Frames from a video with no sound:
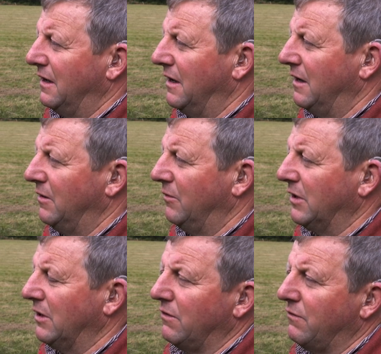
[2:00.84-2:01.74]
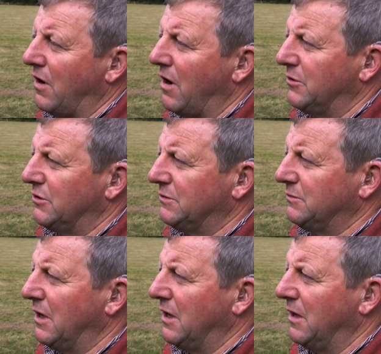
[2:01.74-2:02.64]
uh, we got the farmers
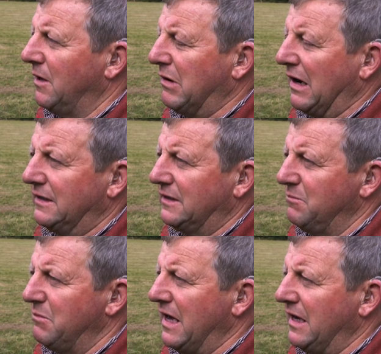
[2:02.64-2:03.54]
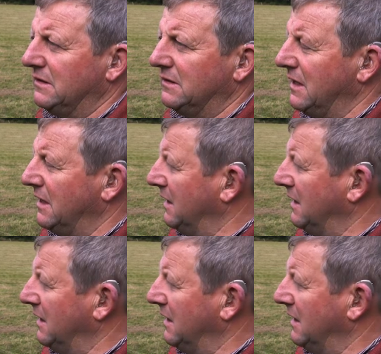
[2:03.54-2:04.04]
uh, planting maize,